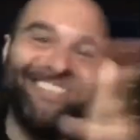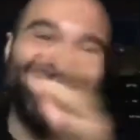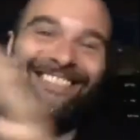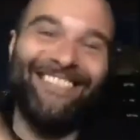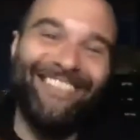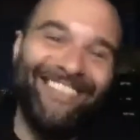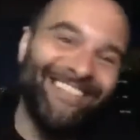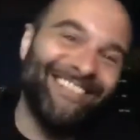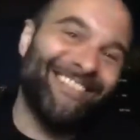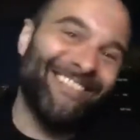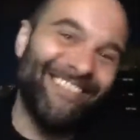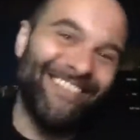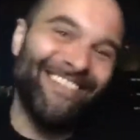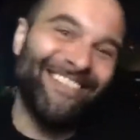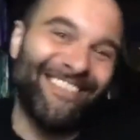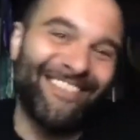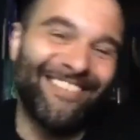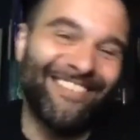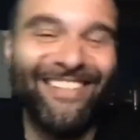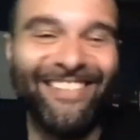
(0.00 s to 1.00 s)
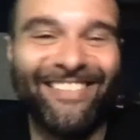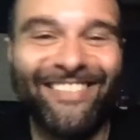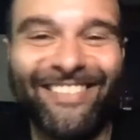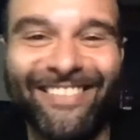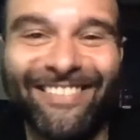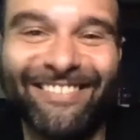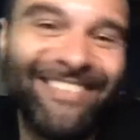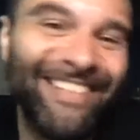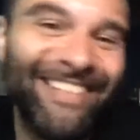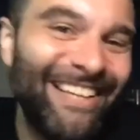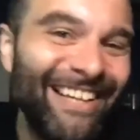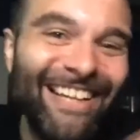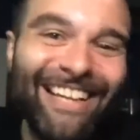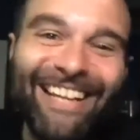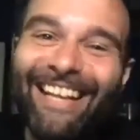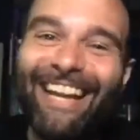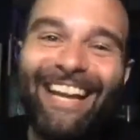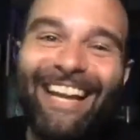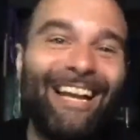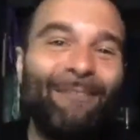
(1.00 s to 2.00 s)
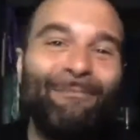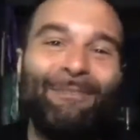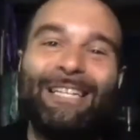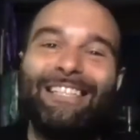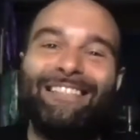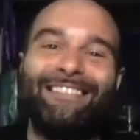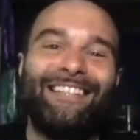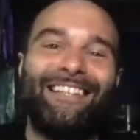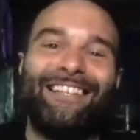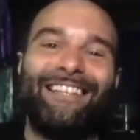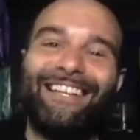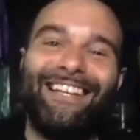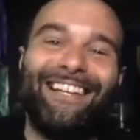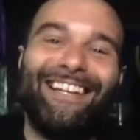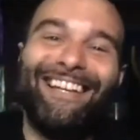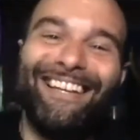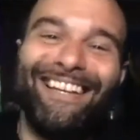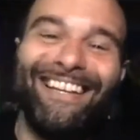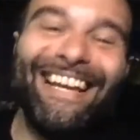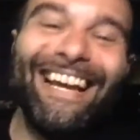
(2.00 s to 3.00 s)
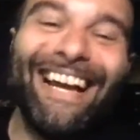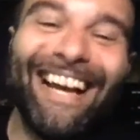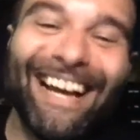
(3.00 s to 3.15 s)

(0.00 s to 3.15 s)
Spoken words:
this and this and this. And I mean, yeah.